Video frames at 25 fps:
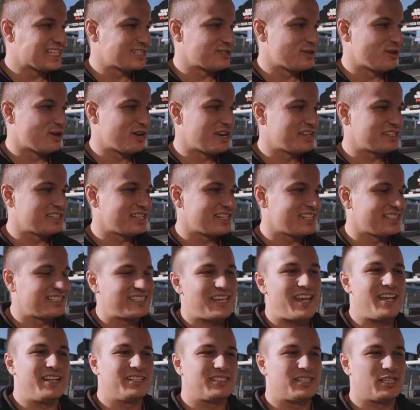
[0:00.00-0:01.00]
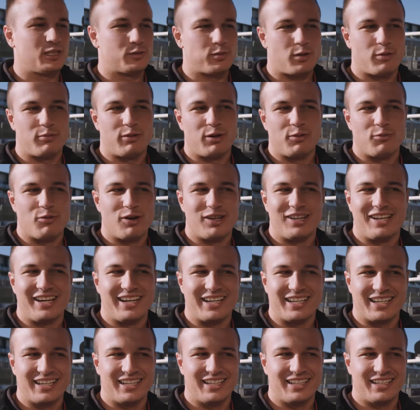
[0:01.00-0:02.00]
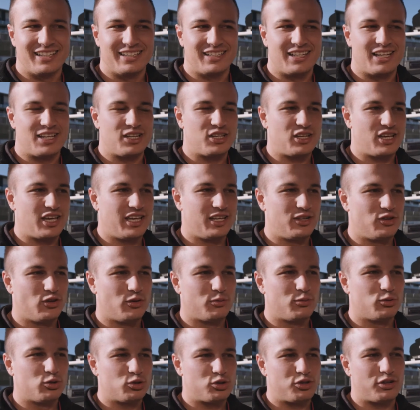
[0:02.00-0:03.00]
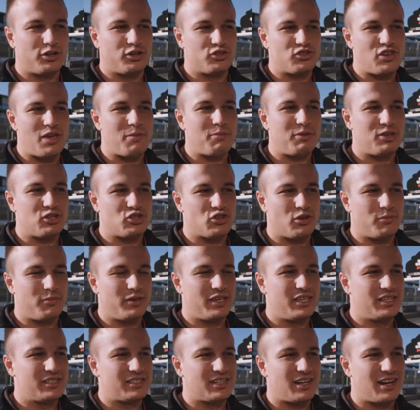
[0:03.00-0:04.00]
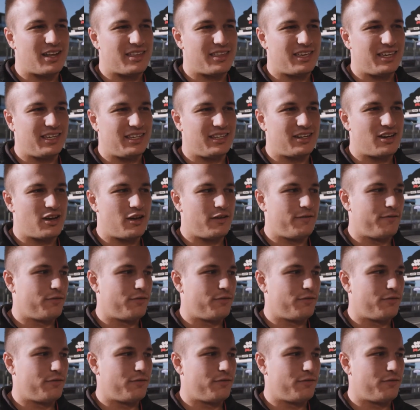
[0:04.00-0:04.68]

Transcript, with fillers: It's not as intense as probably what like a, a, a normal sort of championship is, and I think, you know,